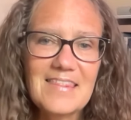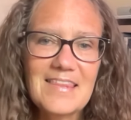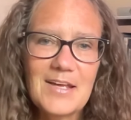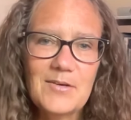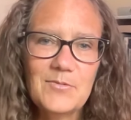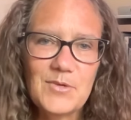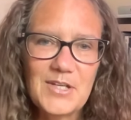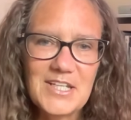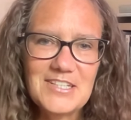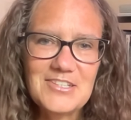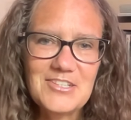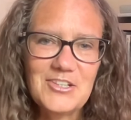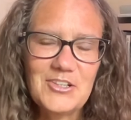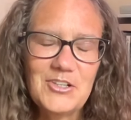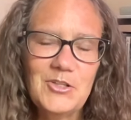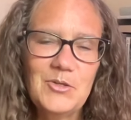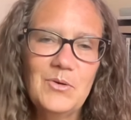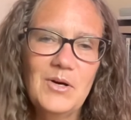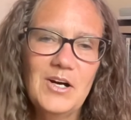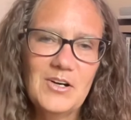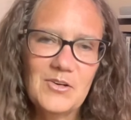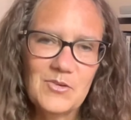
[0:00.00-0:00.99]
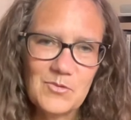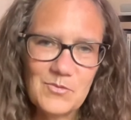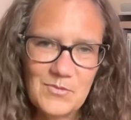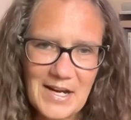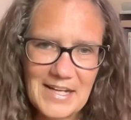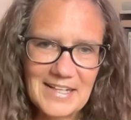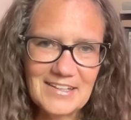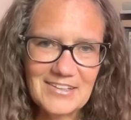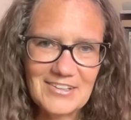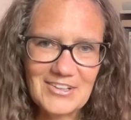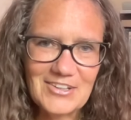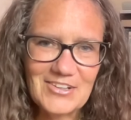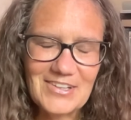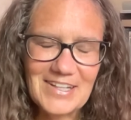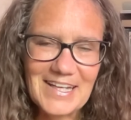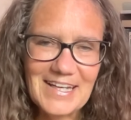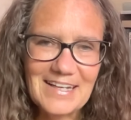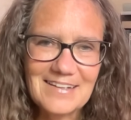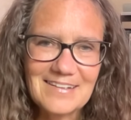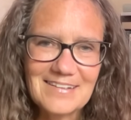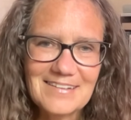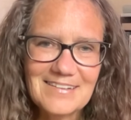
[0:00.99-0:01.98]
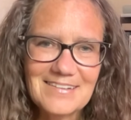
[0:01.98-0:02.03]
than we do regularly.